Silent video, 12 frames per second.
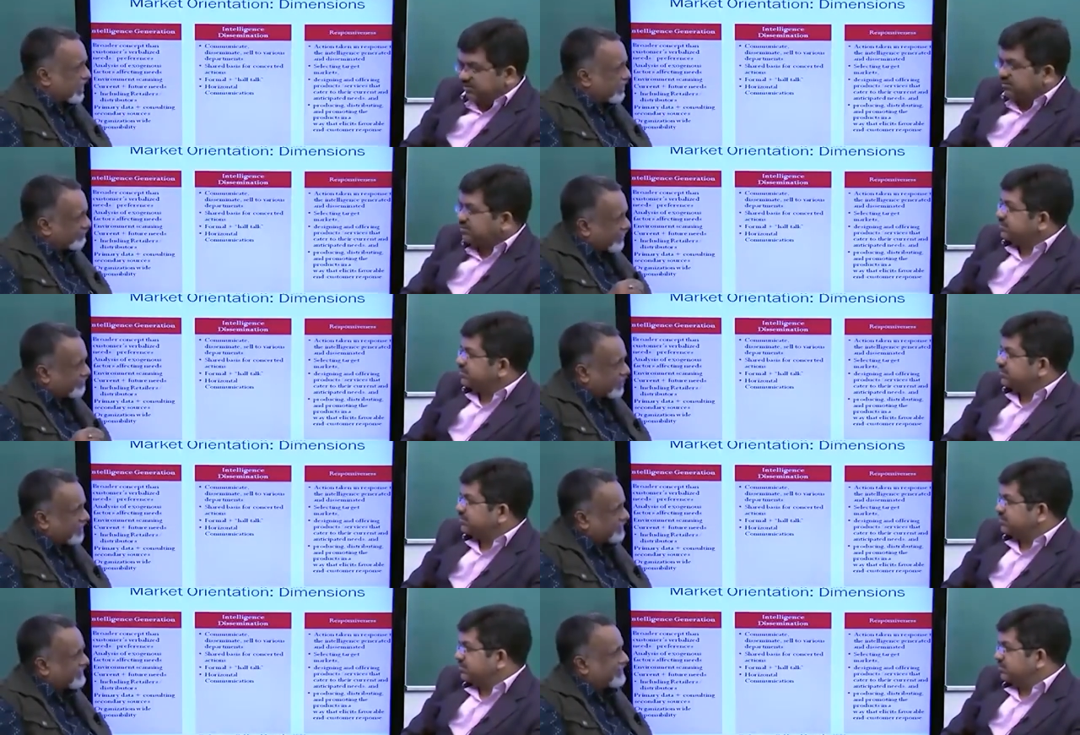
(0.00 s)
Speaker 1: where
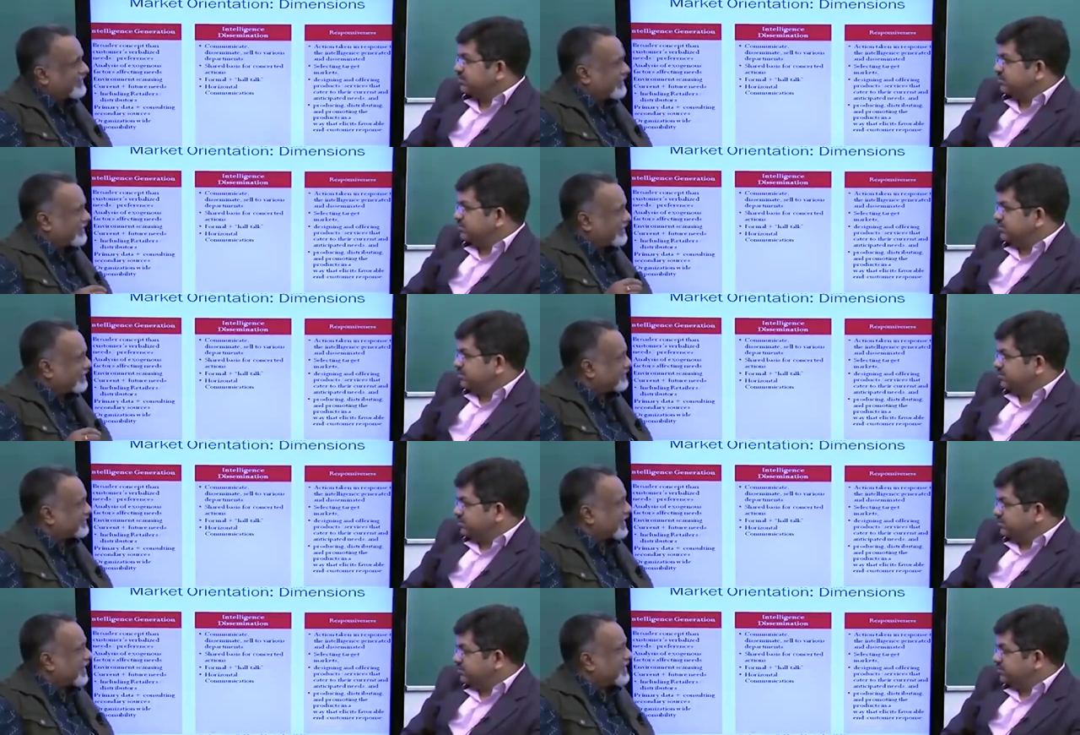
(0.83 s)
marketing,
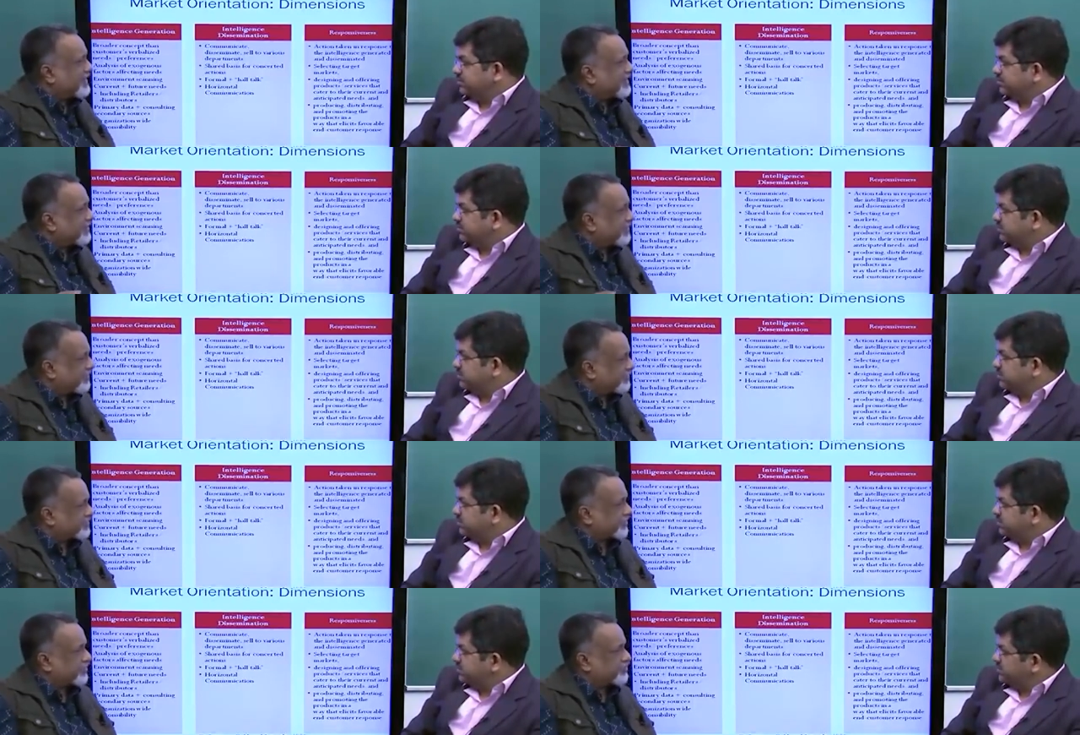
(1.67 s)
design,
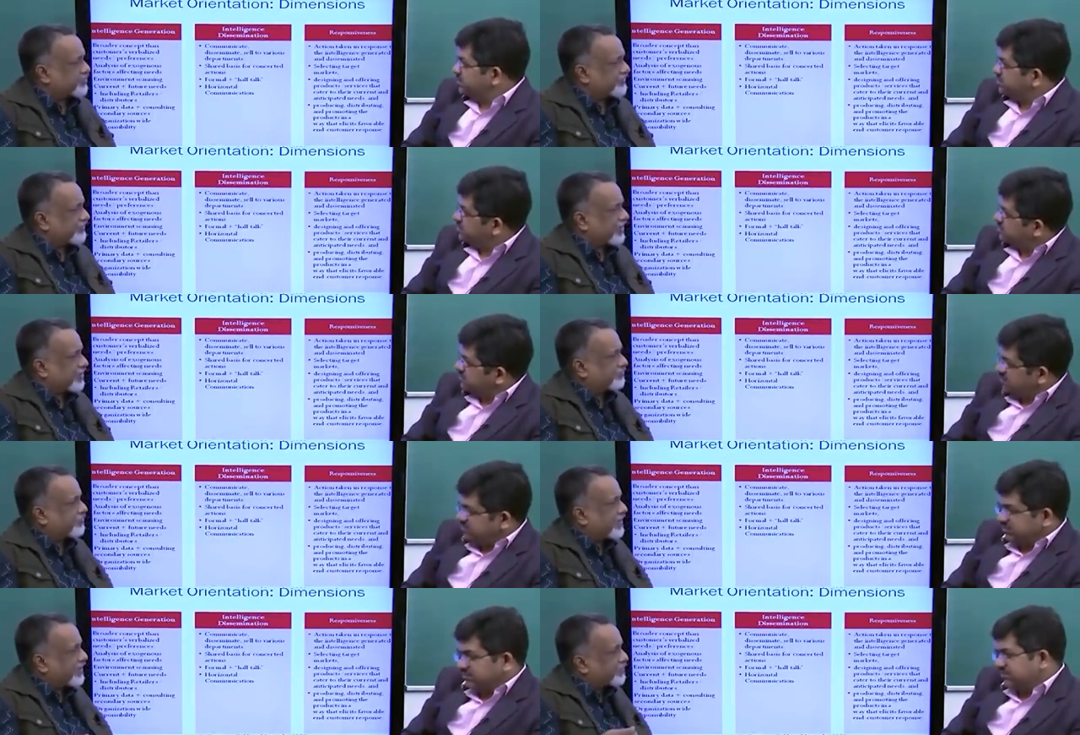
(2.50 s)
research,
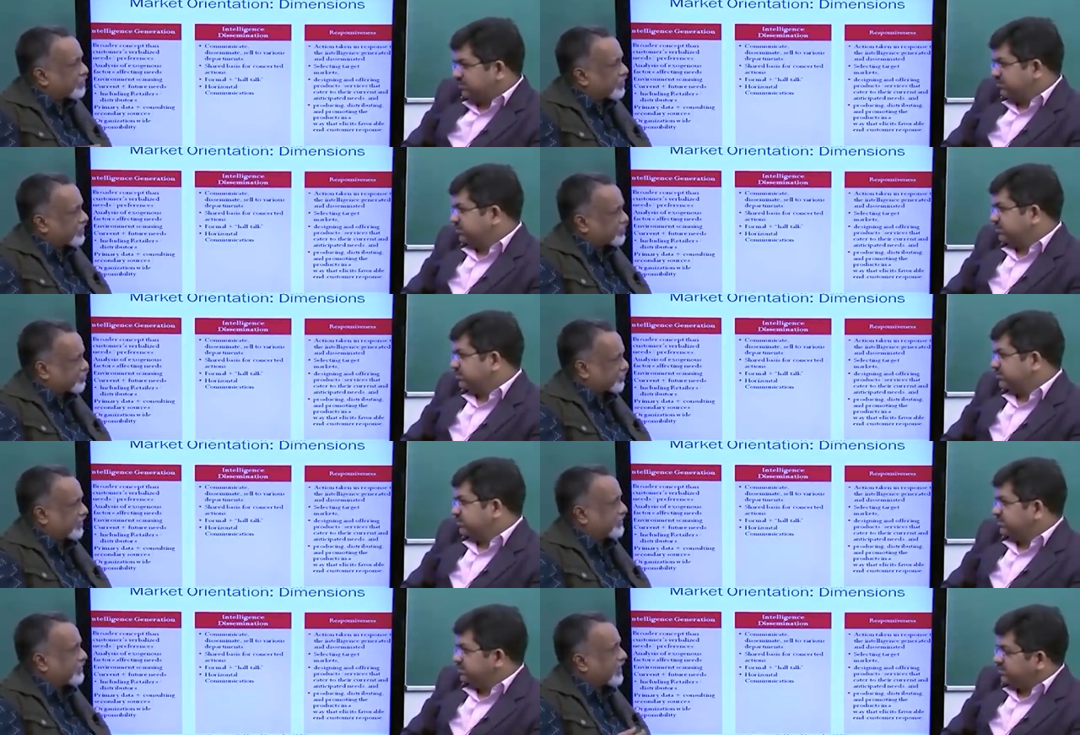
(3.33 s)
development,
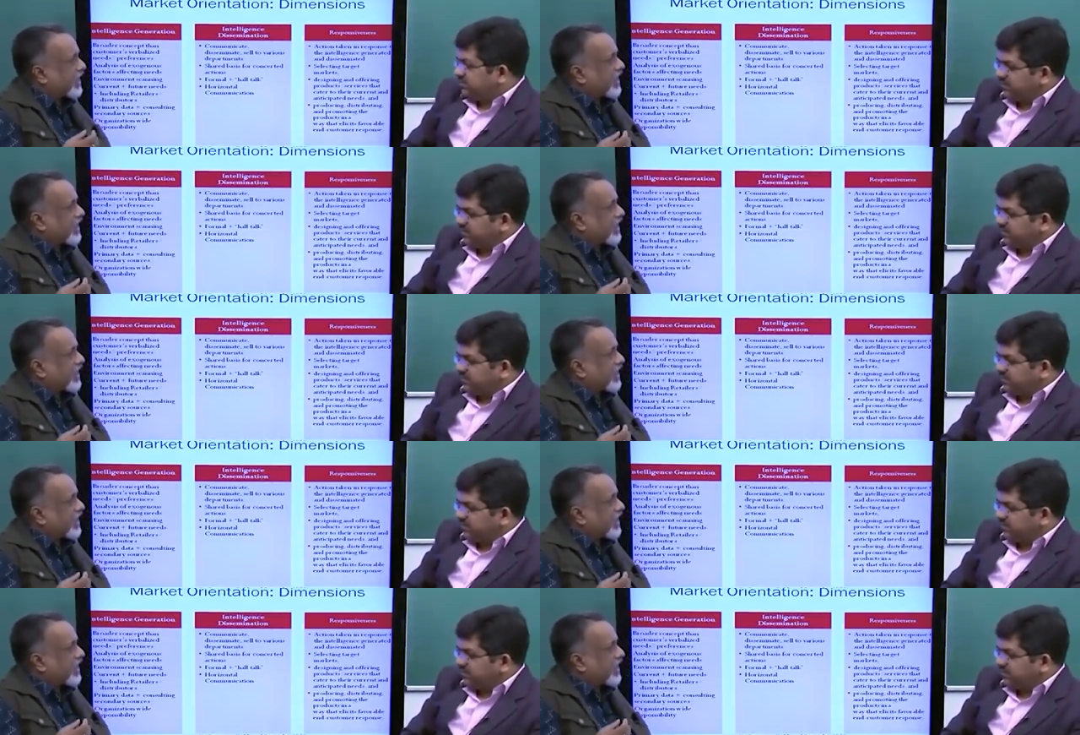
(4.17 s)
production,